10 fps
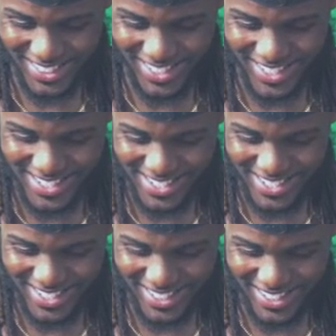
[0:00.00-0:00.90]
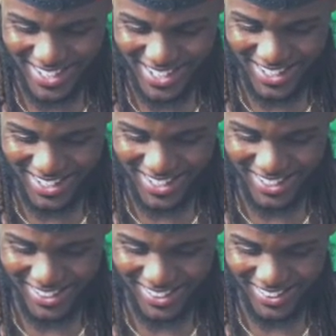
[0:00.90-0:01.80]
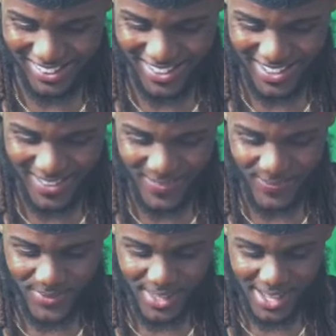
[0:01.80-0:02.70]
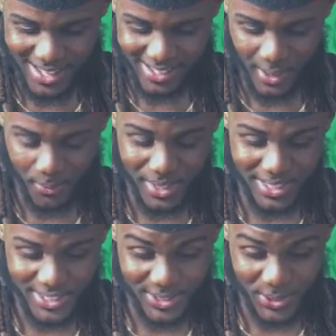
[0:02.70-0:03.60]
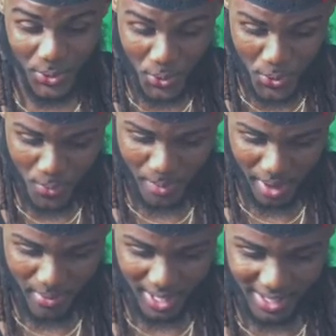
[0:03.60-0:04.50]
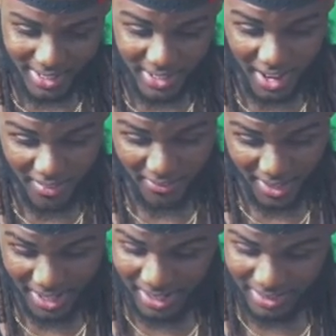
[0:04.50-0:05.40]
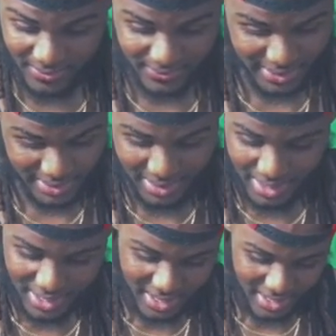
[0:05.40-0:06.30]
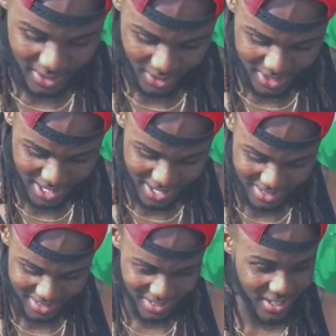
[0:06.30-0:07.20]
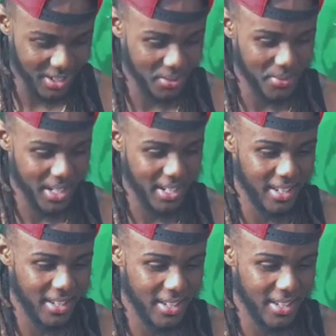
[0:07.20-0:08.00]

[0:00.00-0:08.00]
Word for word: Let's get it. Number two, baby, in the draft cave. Chase Young, bruh.